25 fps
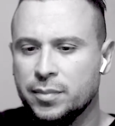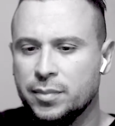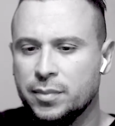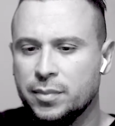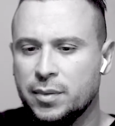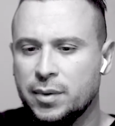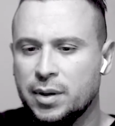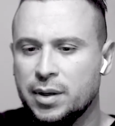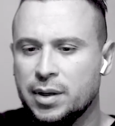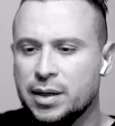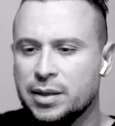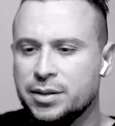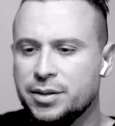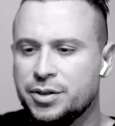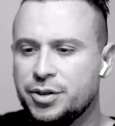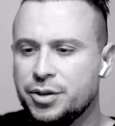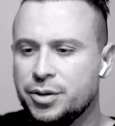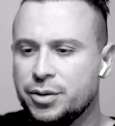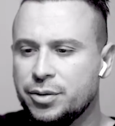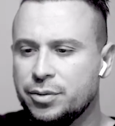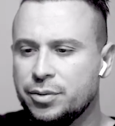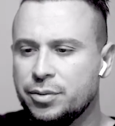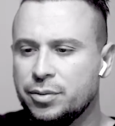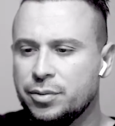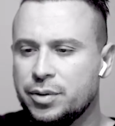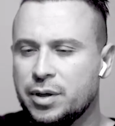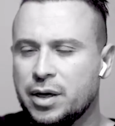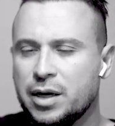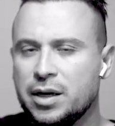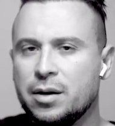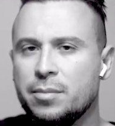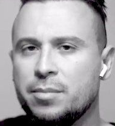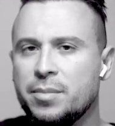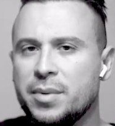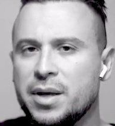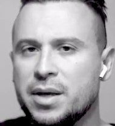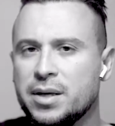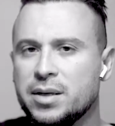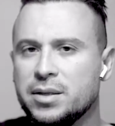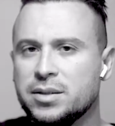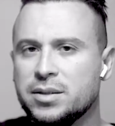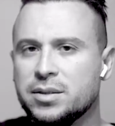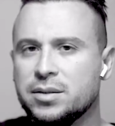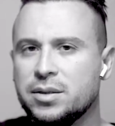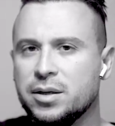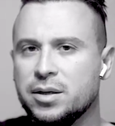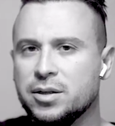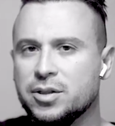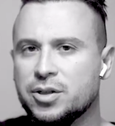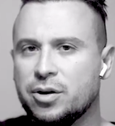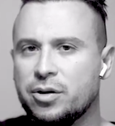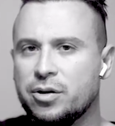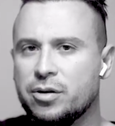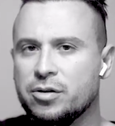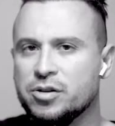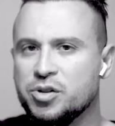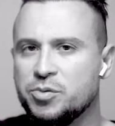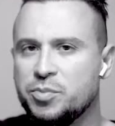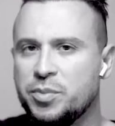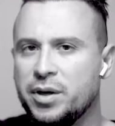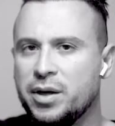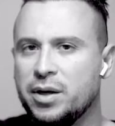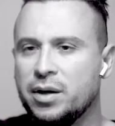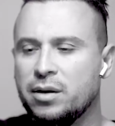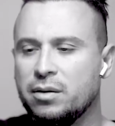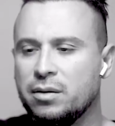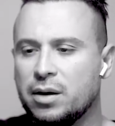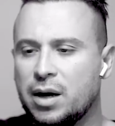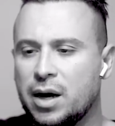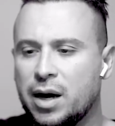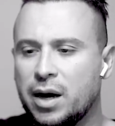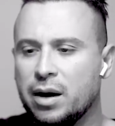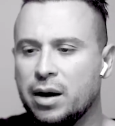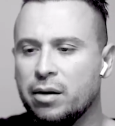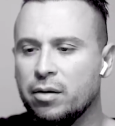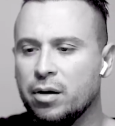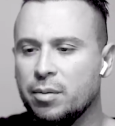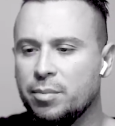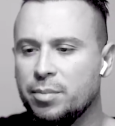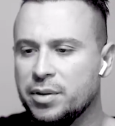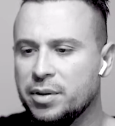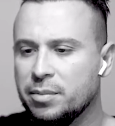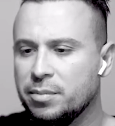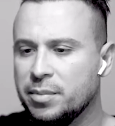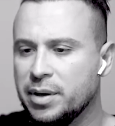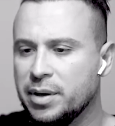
And I do kind of miss the guitars being higher up in the